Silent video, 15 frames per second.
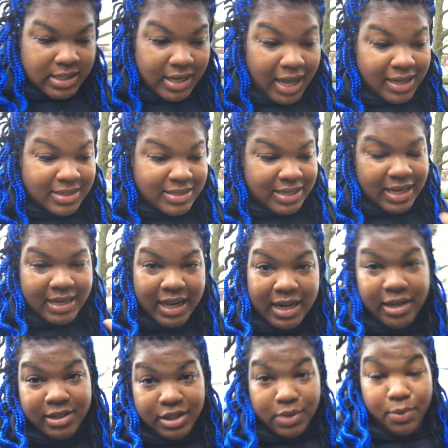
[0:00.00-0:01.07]
not saying that
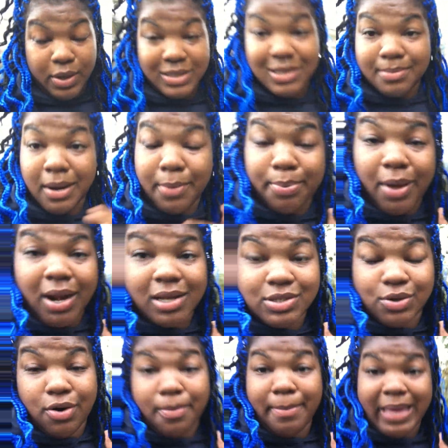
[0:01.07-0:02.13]
nothing works, and my products
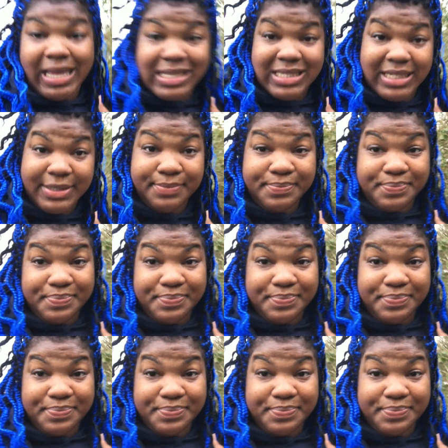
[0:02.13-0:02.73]
are amazing